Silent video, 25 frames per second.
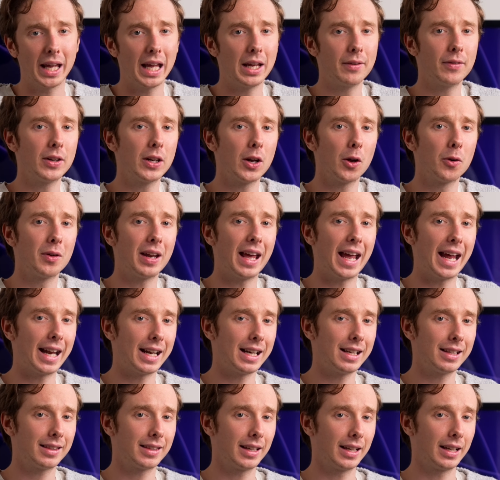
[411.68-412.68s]
even own
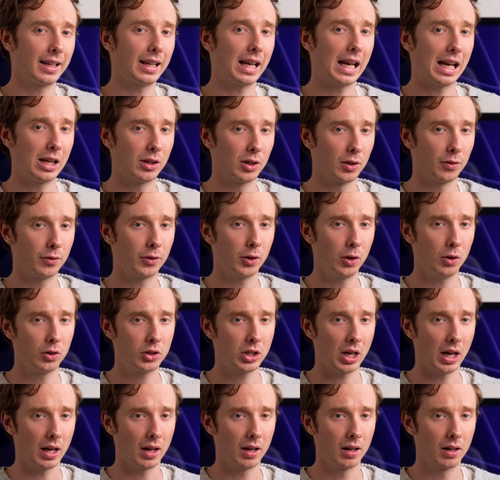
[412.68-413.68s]
anything in the
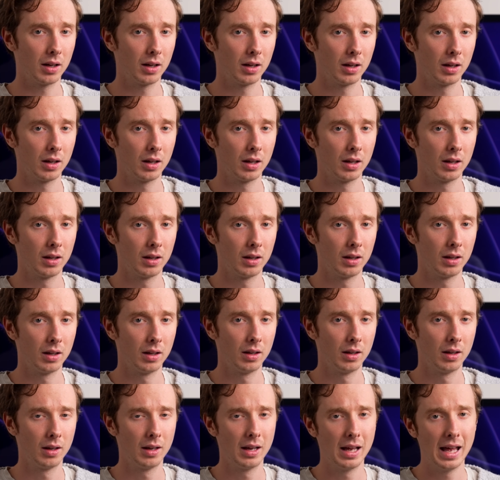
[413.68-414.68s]
future?
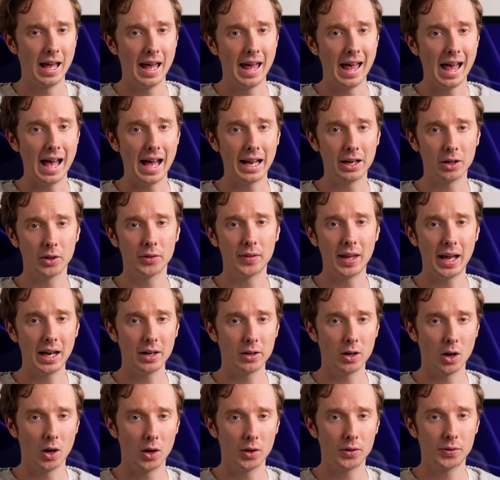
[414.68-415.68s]
And on that
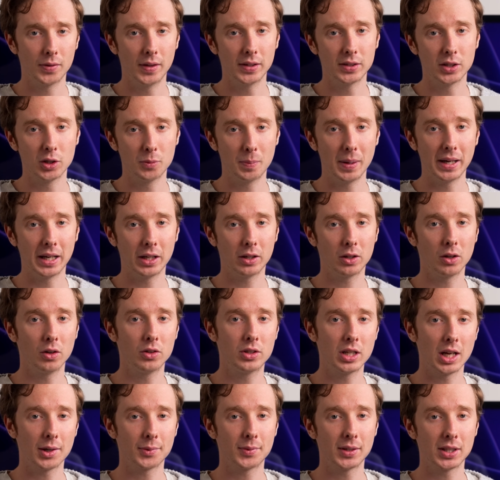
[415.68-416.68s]
note, this has been a Hugh
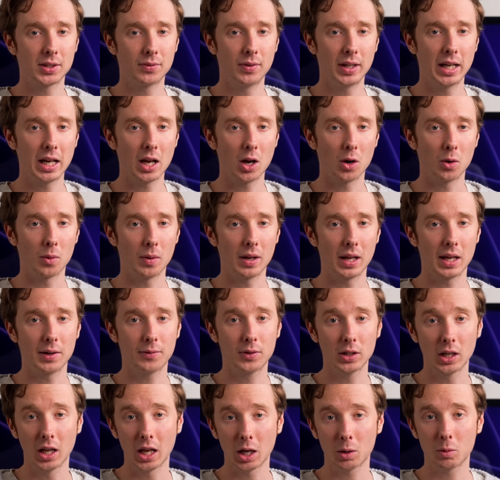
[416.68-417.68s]
Jeffries video. If
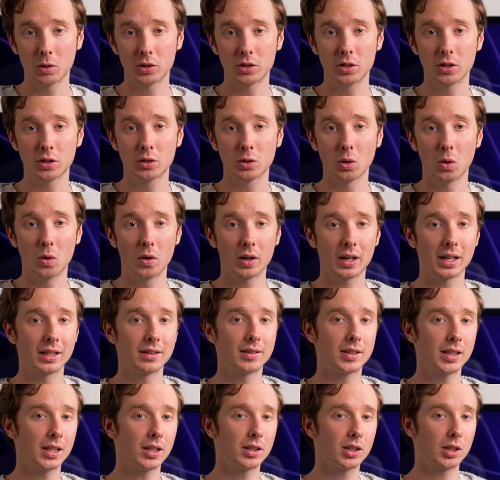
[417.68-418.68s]
you like what you saw,
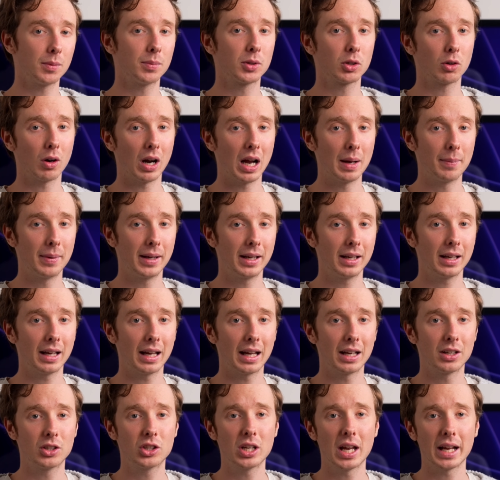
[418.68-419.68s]
consider subscribing
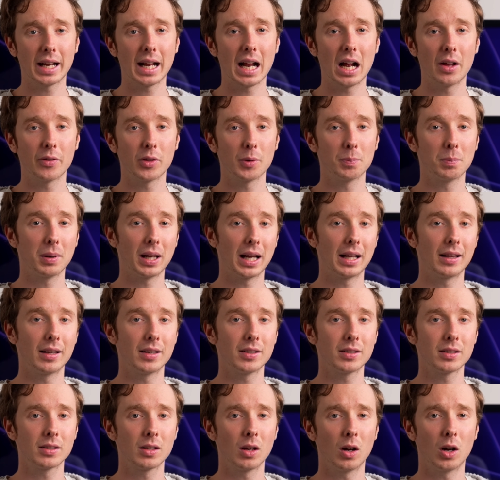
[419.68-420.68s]
and check out the
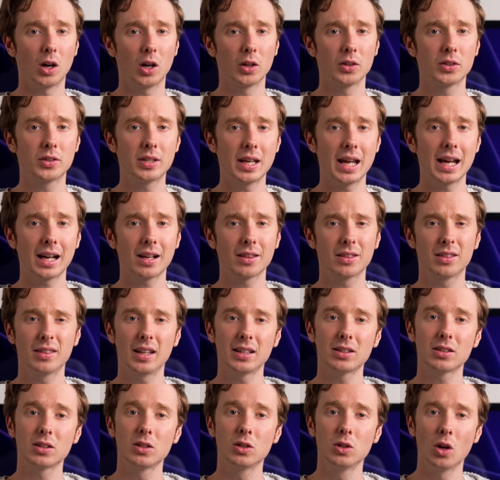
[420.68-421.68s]
playlist on tech
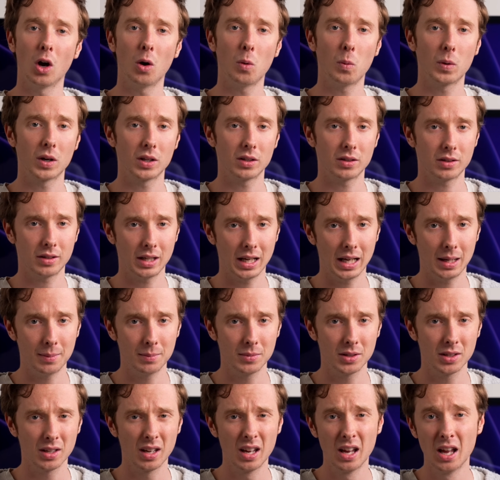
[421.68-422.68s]
that's not what it
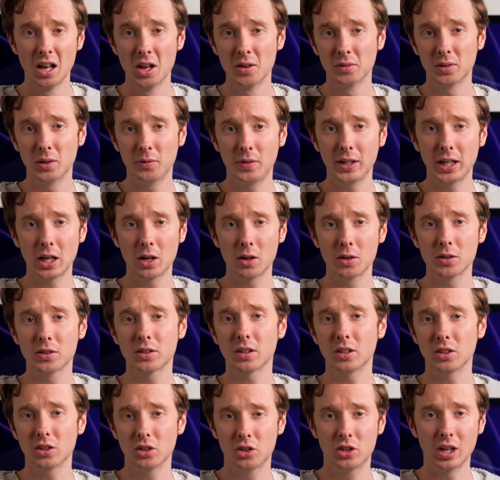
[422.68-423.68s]
seems for videos
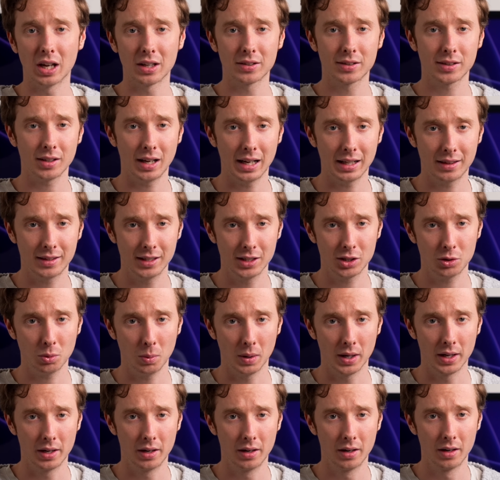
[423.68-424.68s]
just like this
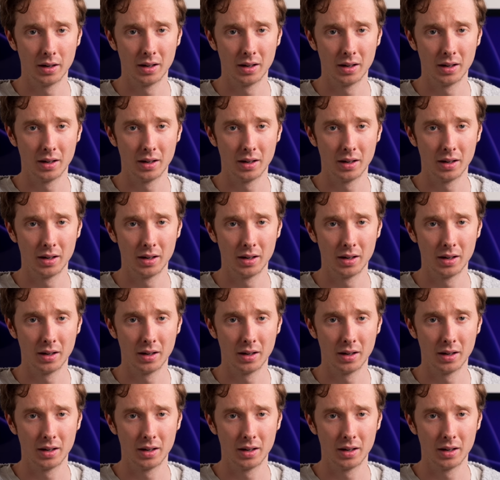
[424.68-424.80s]
one.